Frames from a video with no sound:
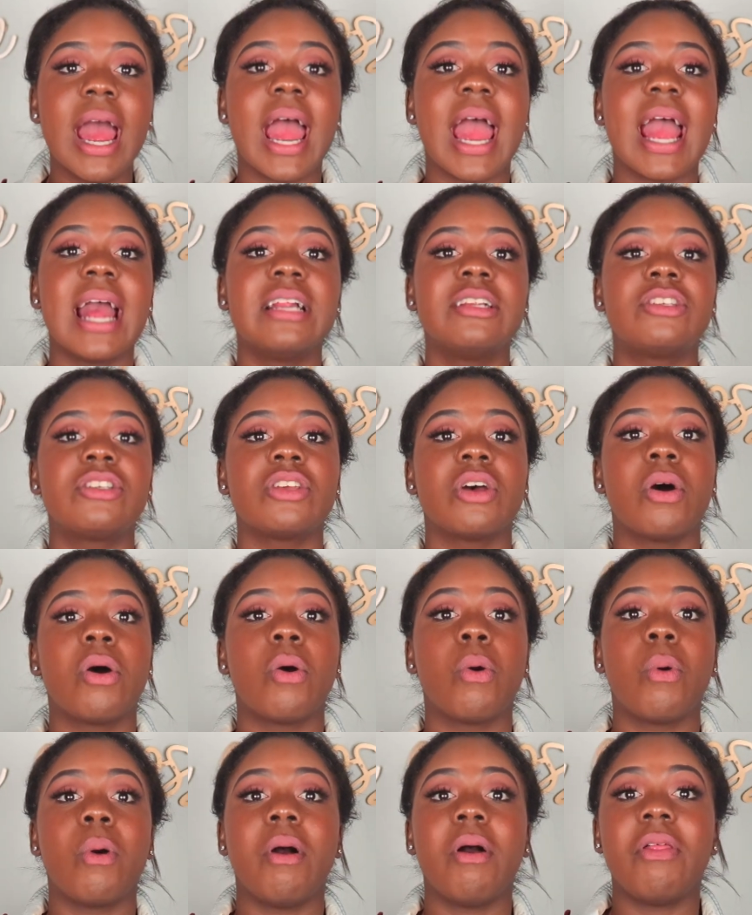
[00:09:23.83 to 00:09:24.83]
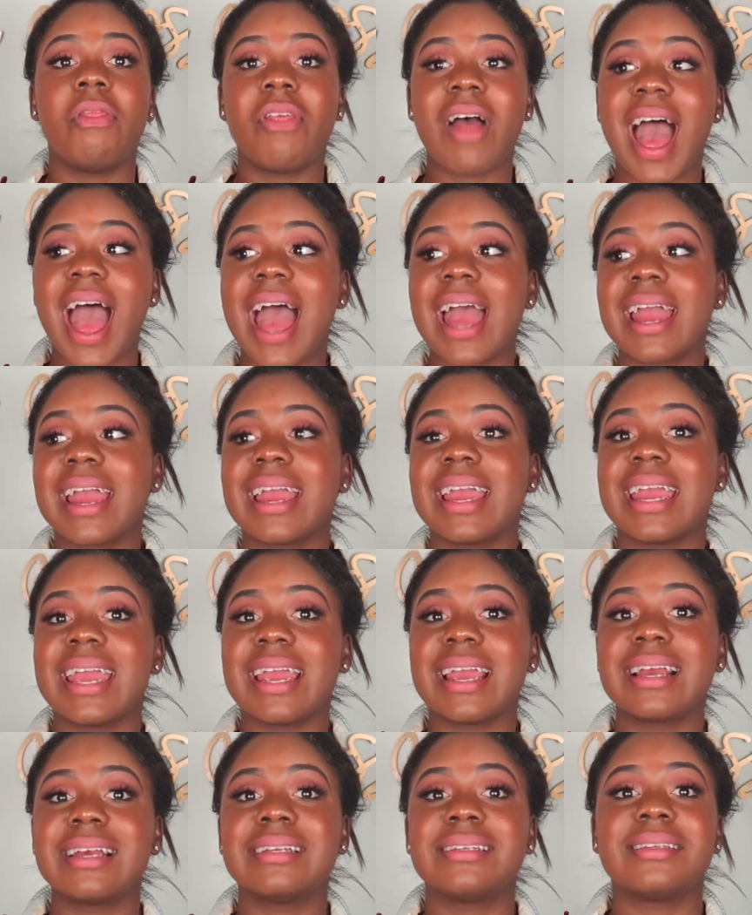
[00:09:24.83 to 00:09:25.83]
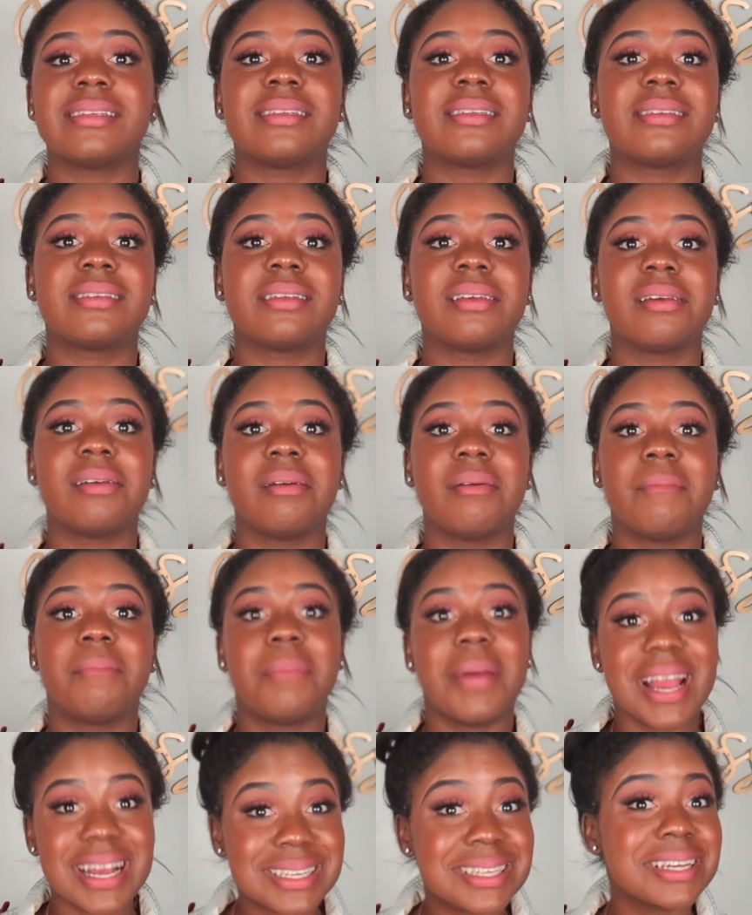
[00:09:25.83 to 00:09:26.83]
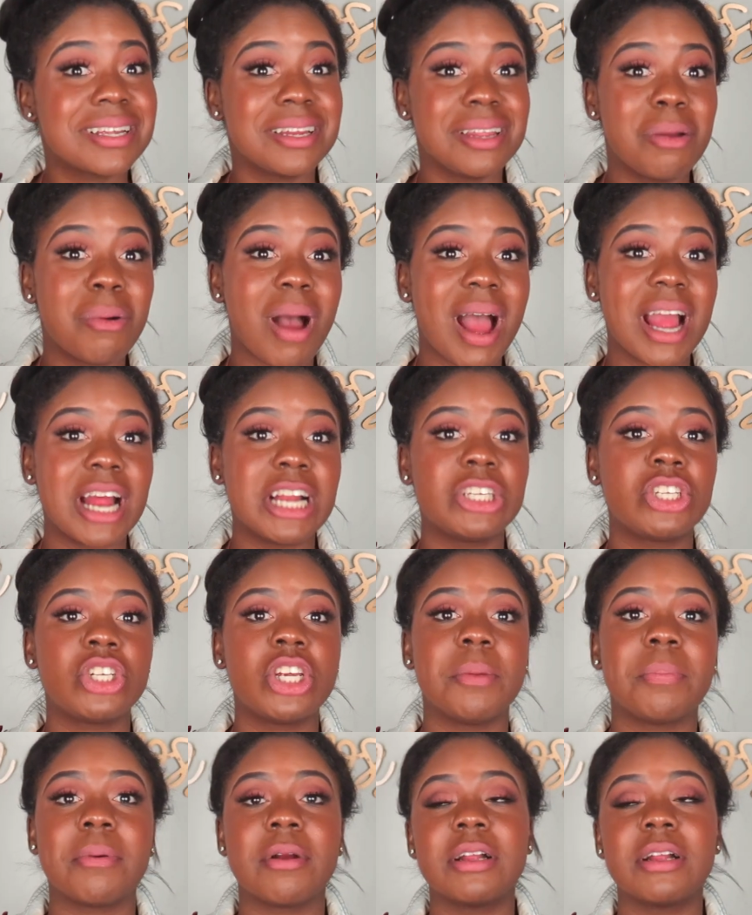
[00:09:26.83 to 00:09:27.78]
And so that is basically why it's cheaper.